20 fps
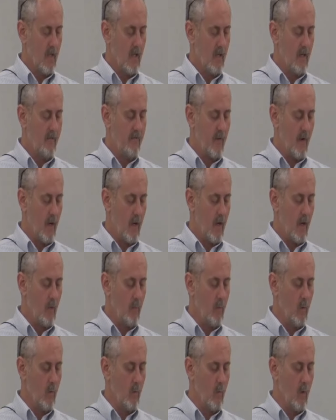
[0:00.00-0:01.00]
If all
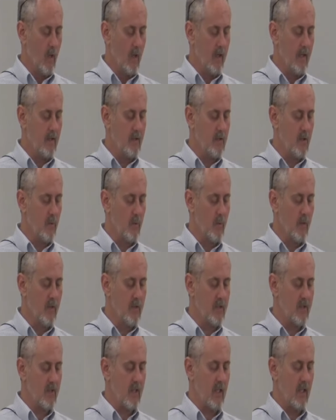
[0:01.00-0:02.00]
were willing to
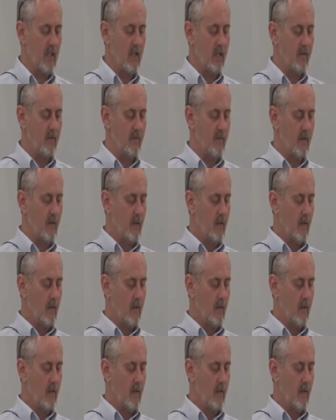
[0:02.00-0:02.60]
receive,